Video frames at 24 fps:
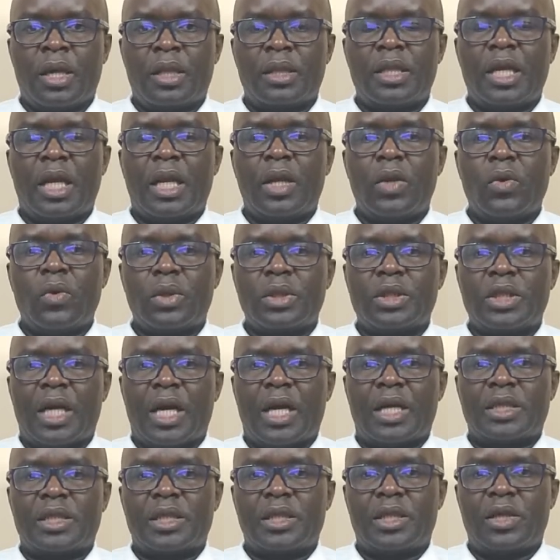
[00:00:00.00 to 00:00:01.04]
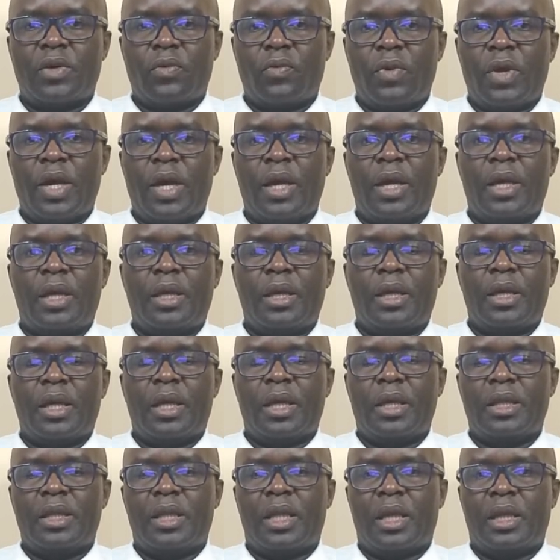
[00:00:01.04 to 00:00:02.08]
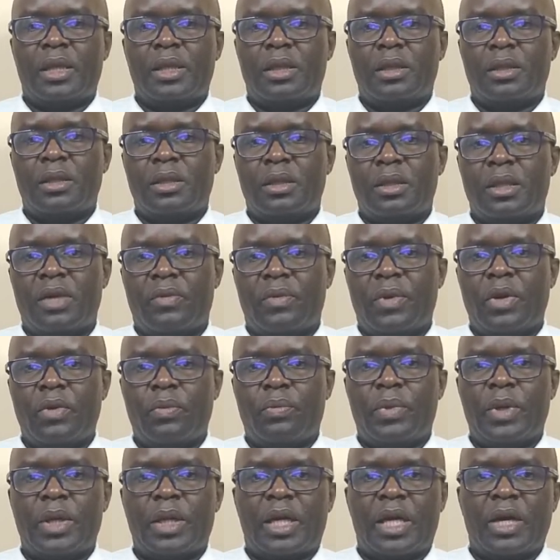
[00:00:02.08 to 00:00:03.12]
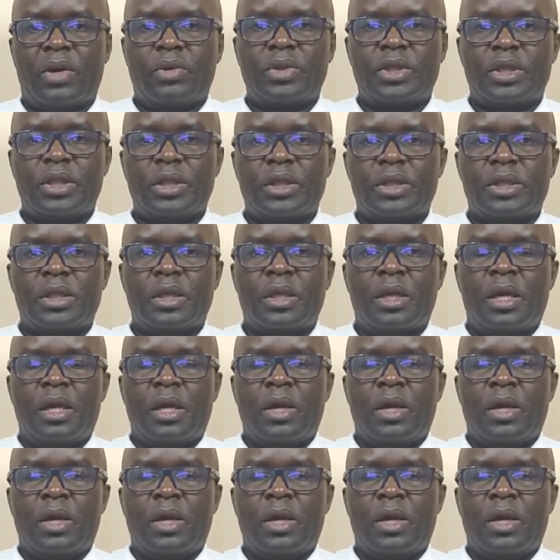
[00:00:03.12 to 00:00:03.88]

They looked at the way in the developing countries